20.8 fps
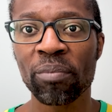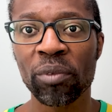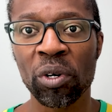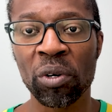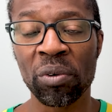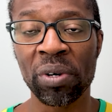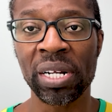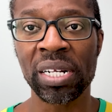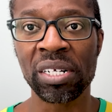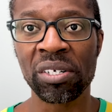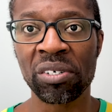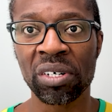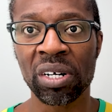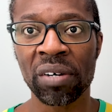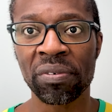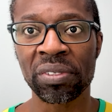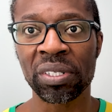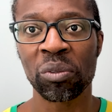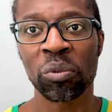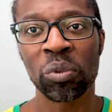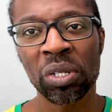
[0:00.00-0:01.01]
already
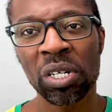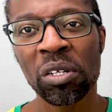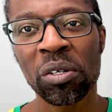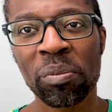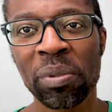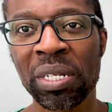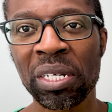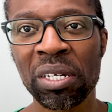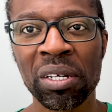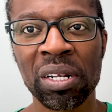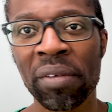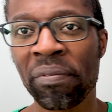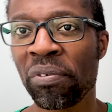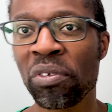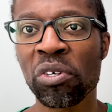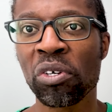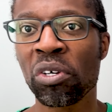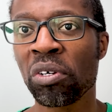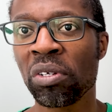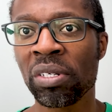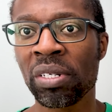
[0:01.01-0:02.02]
drafted? Wouldn't it be good if
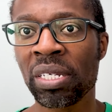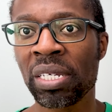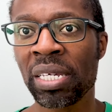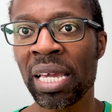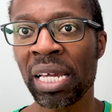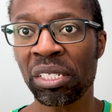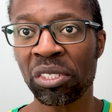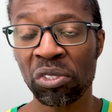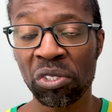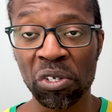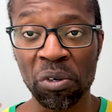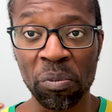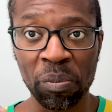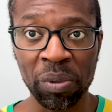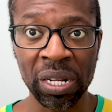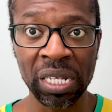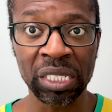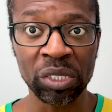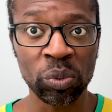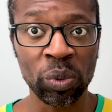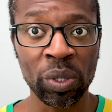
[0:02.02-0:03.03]
you could get to a
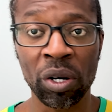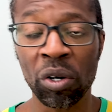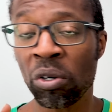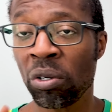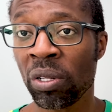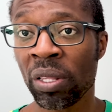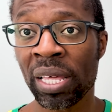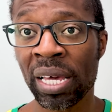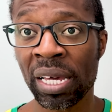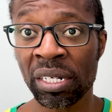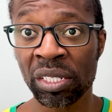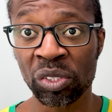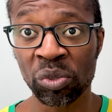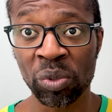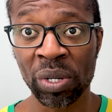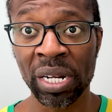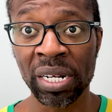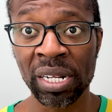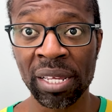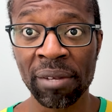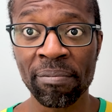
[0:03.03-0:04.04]
place where all that is
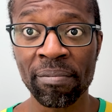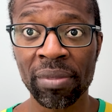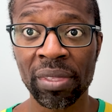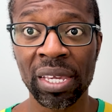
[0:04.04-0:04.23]
ready